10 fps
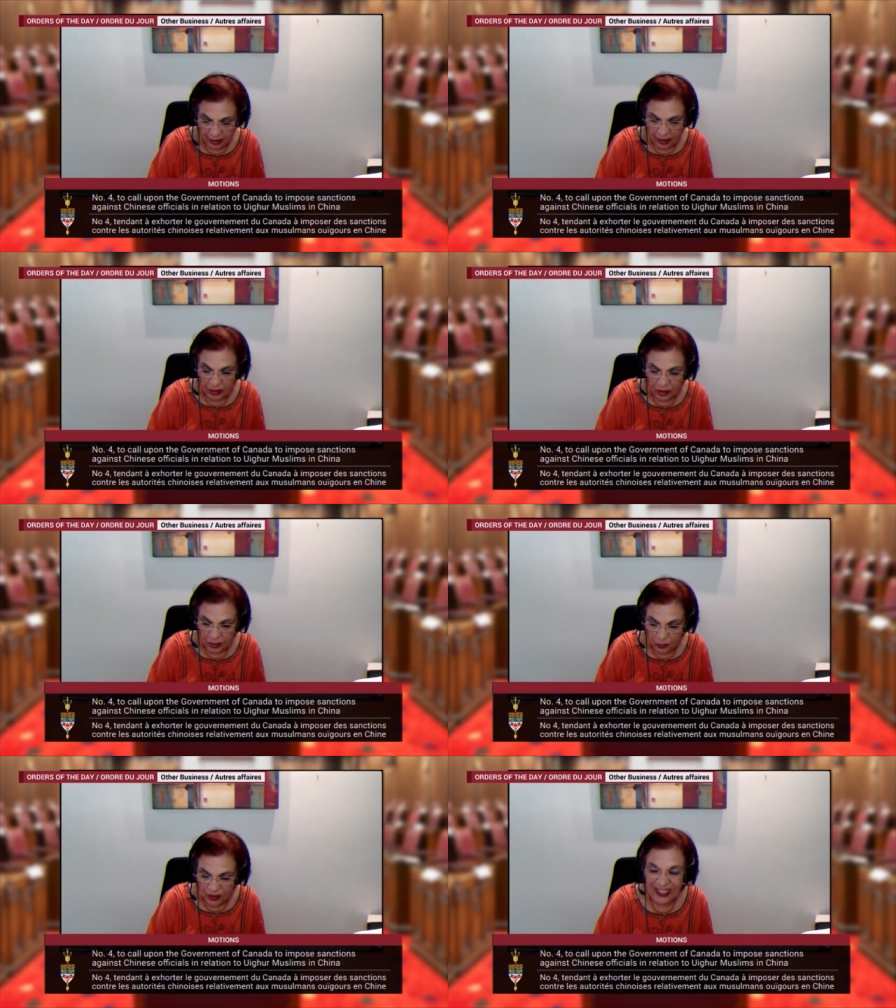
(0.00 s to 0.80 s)
She
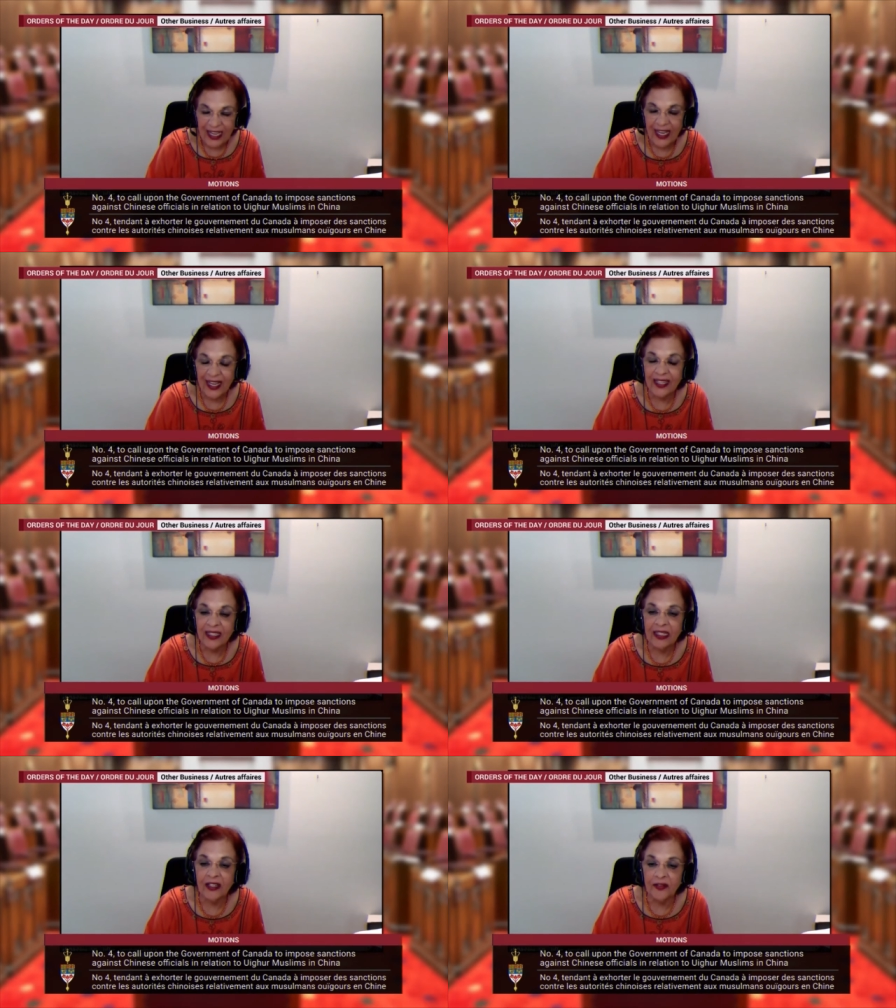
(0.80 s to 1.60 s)
was
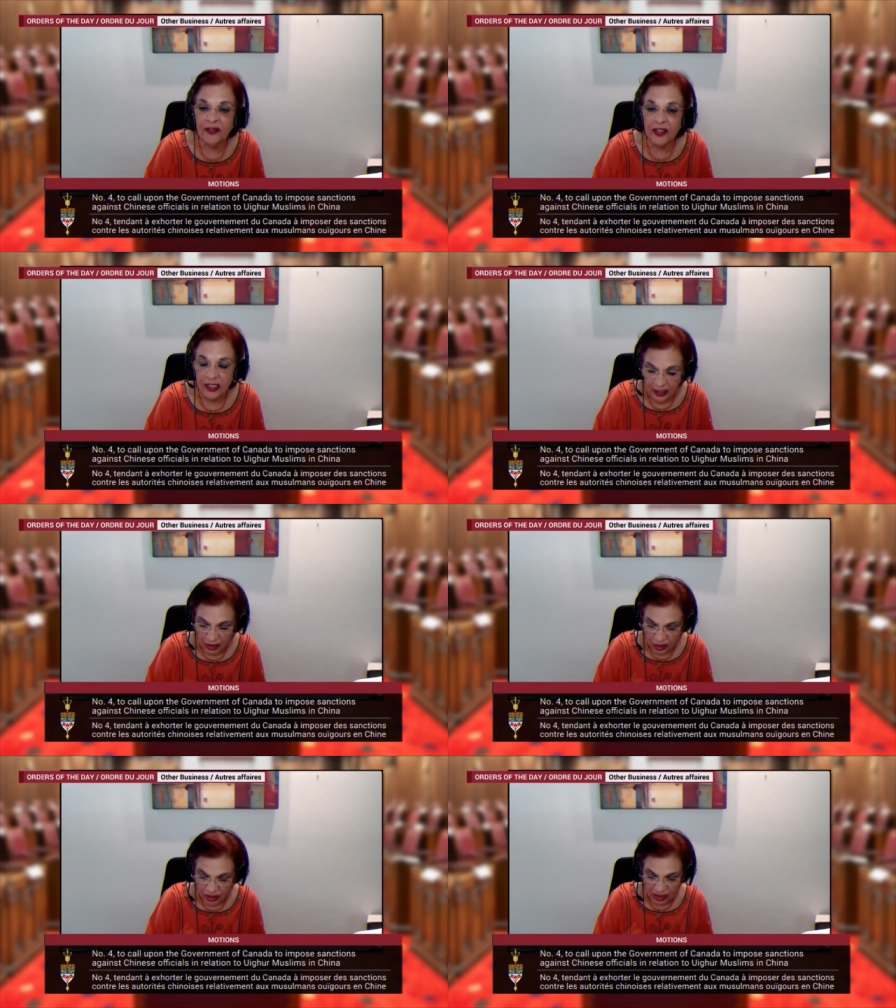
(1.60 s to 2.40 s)
handcuffed,
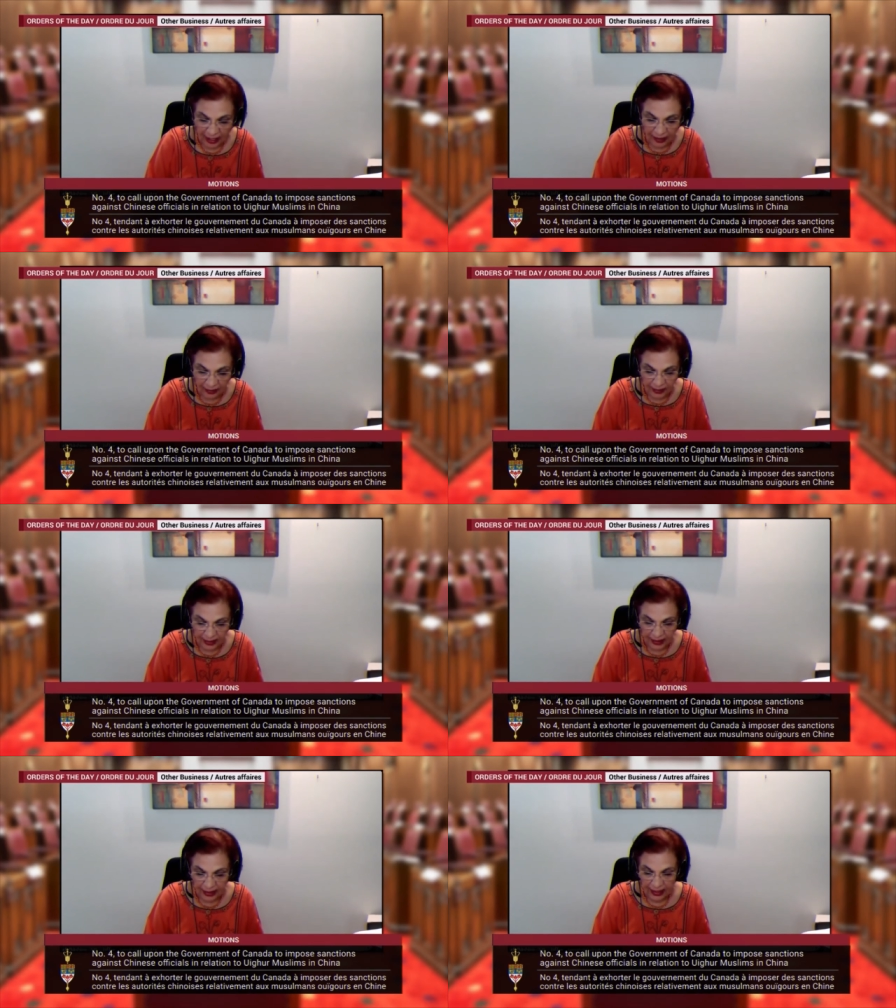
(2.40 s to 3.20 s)
shackled,
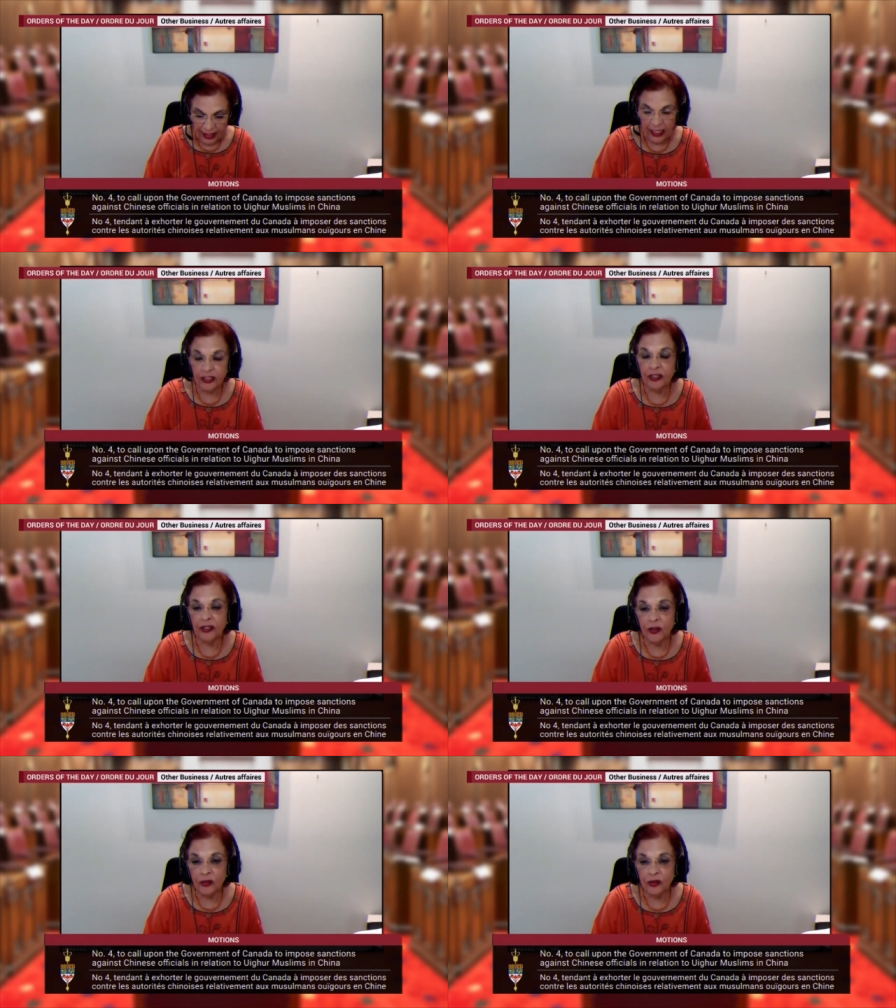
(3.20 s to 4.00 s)
and
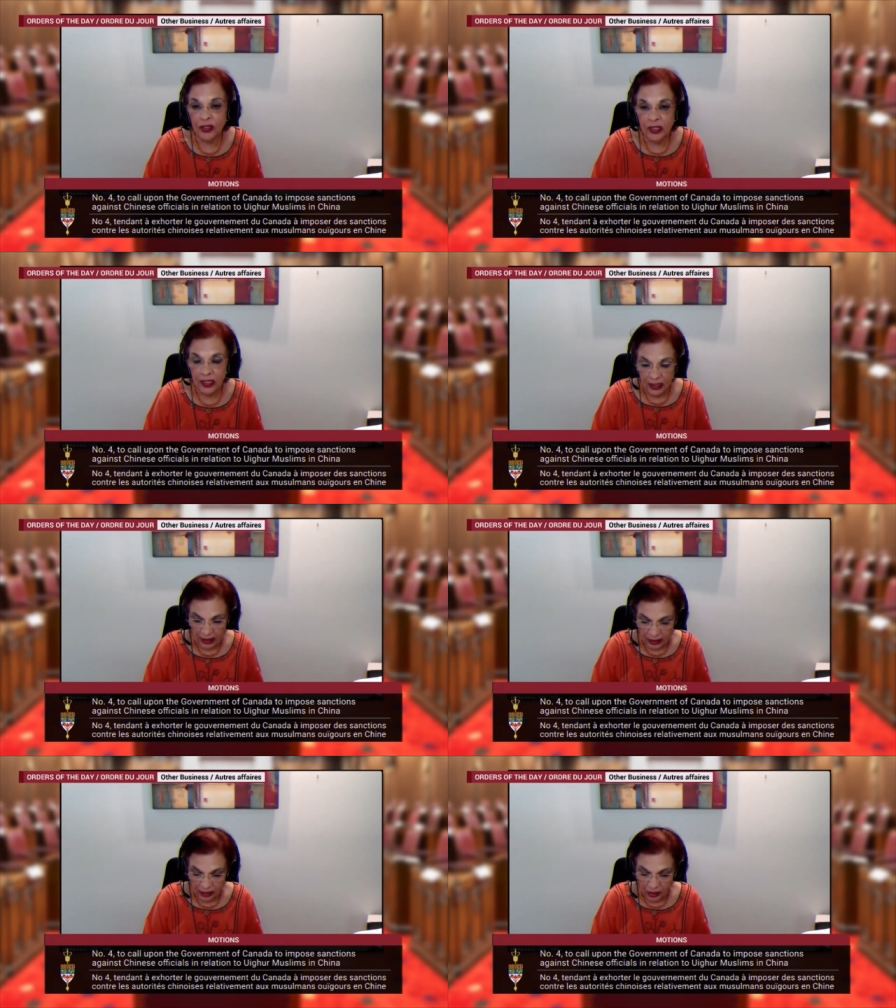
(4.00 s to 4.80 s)
thrown
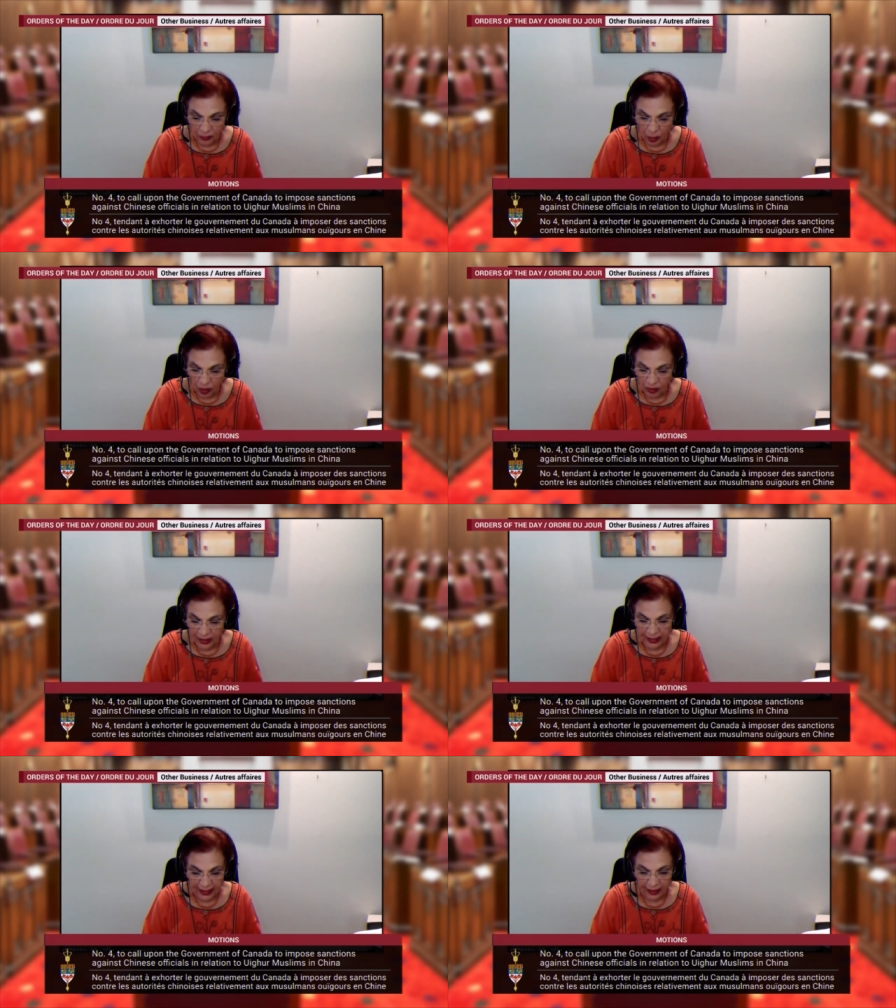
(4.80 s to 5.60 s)
in a small
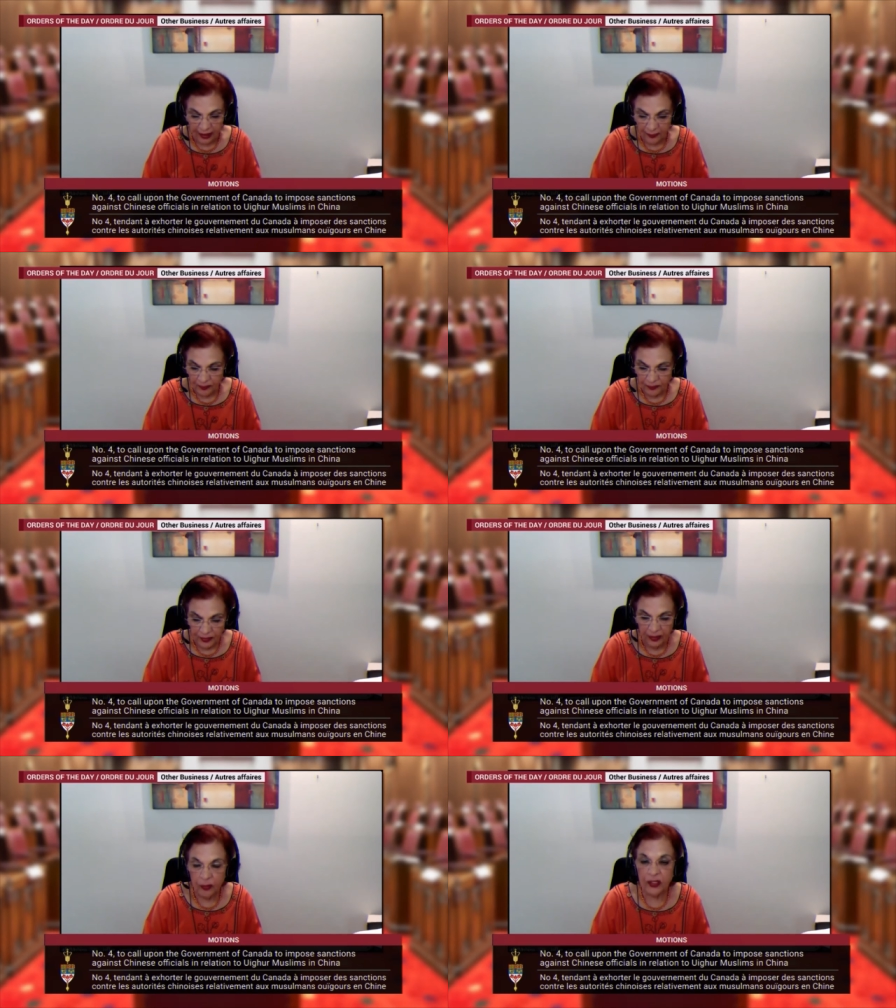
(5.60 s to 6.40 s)
cell
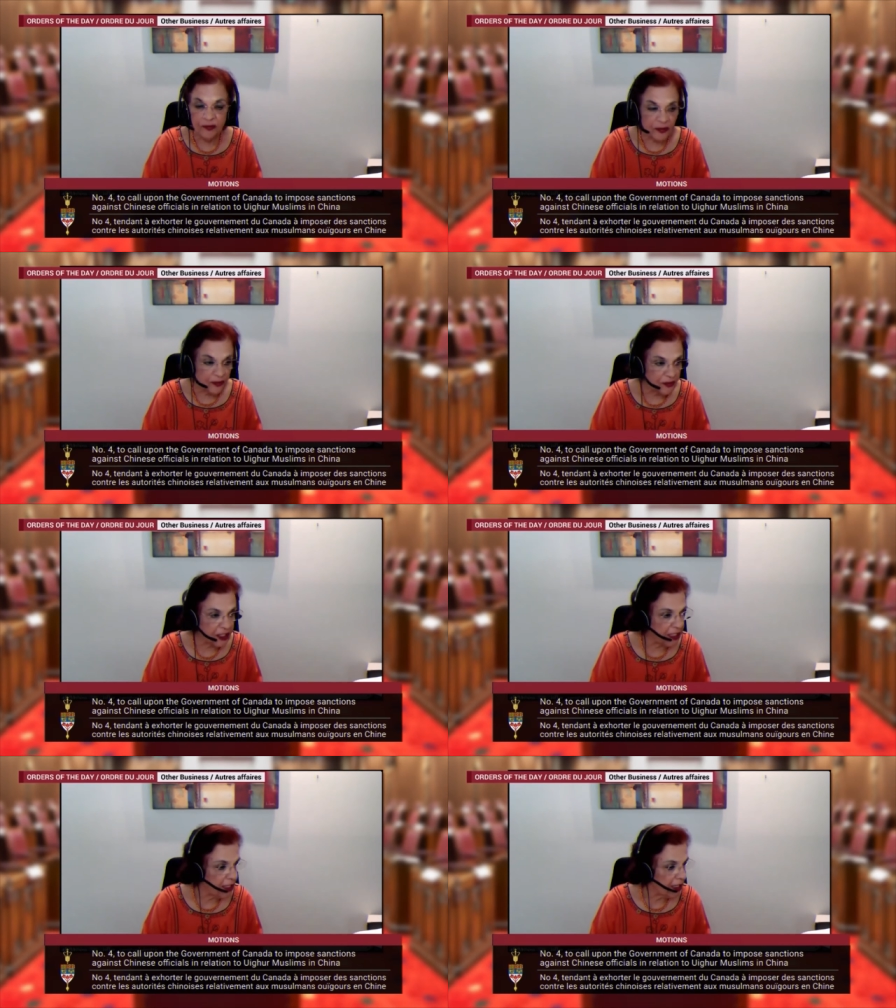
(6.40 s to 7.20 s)
with
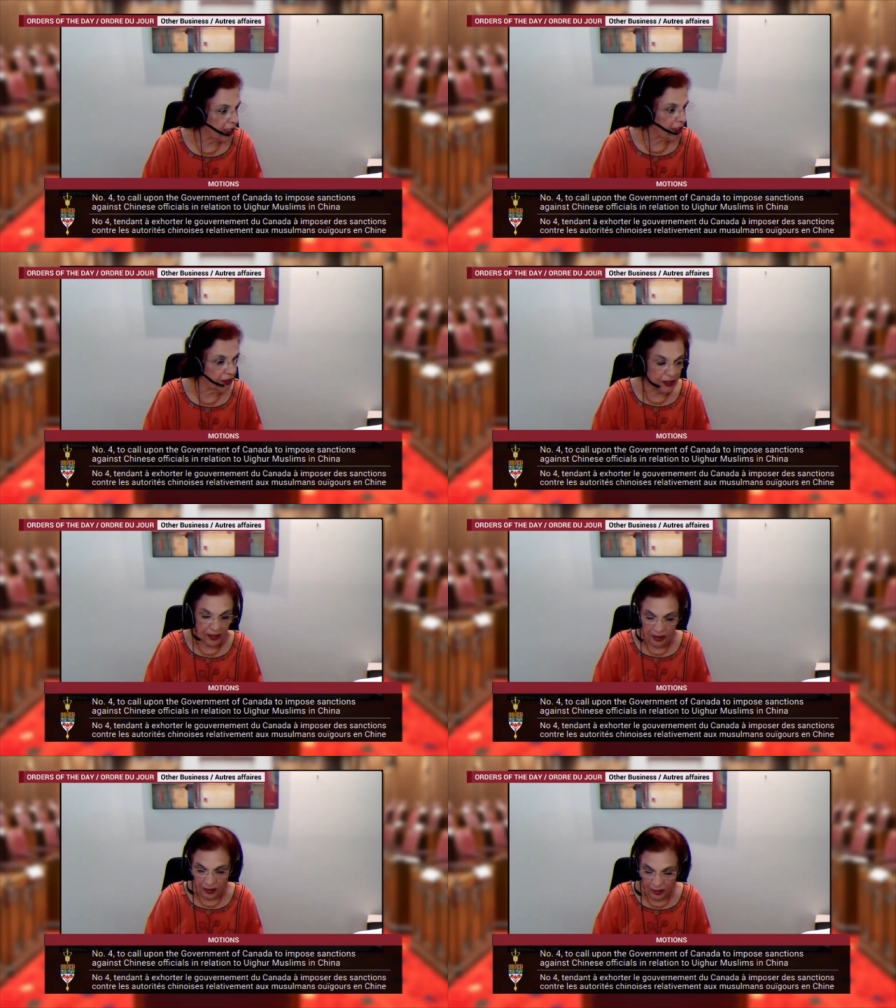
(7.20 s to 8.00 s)
50 other
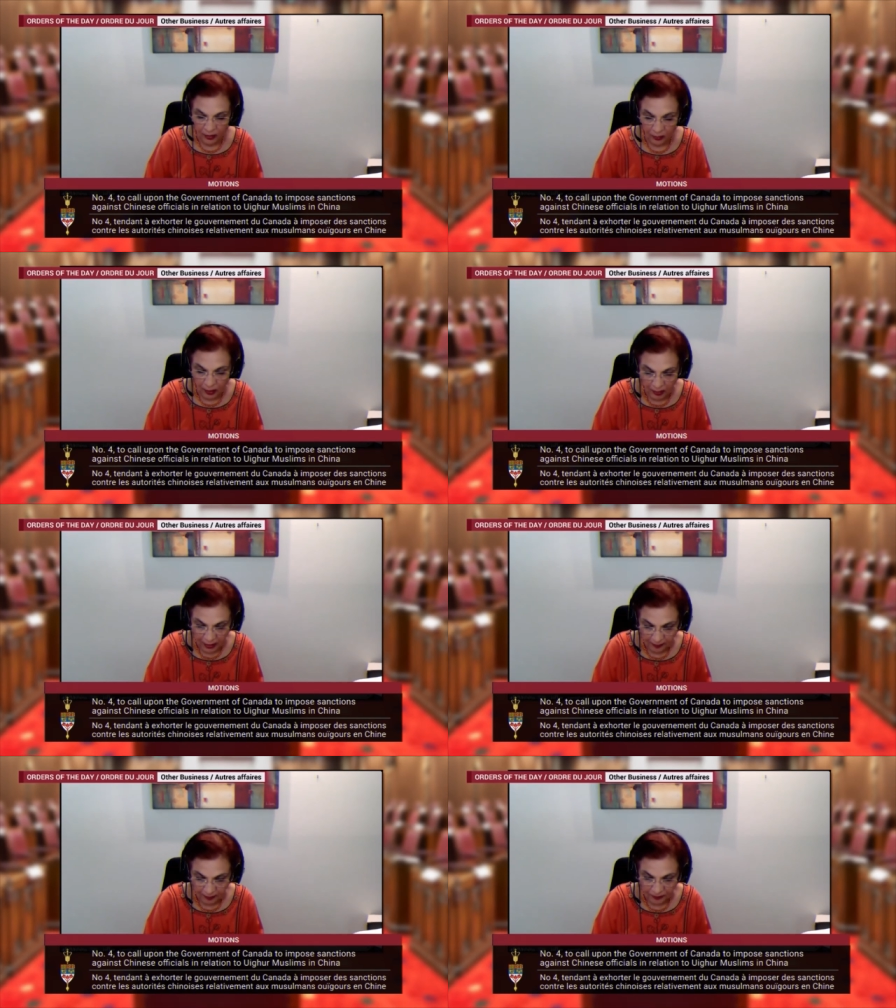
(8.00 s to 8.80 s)
women.